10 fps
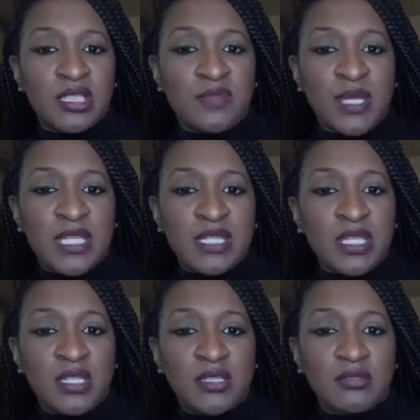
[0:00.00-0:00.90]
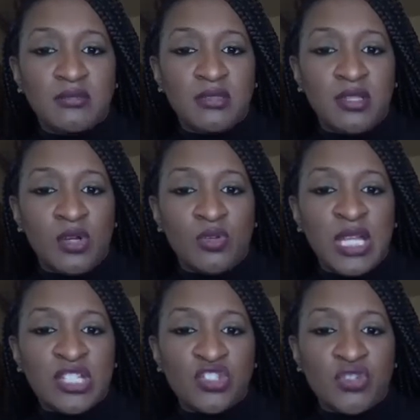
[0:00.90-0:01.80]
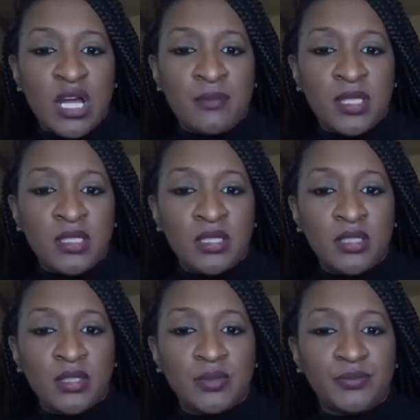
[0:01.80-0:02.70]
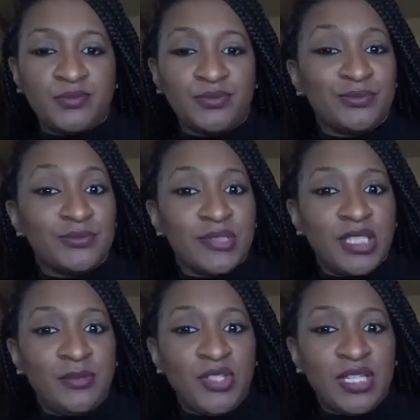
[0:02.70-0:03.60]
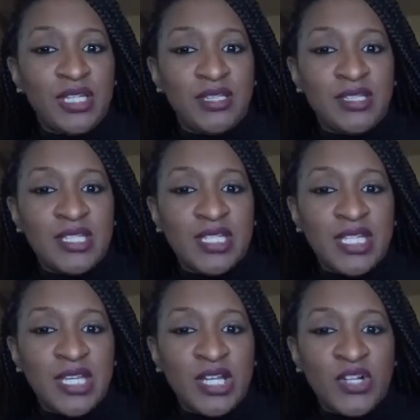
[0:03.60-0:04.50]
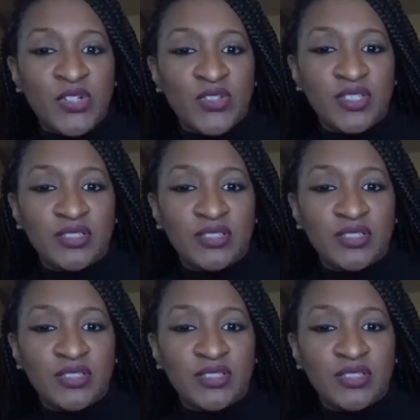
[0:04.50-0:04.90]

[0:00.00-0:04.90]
makes it, less drama. Communicating is key, Harold.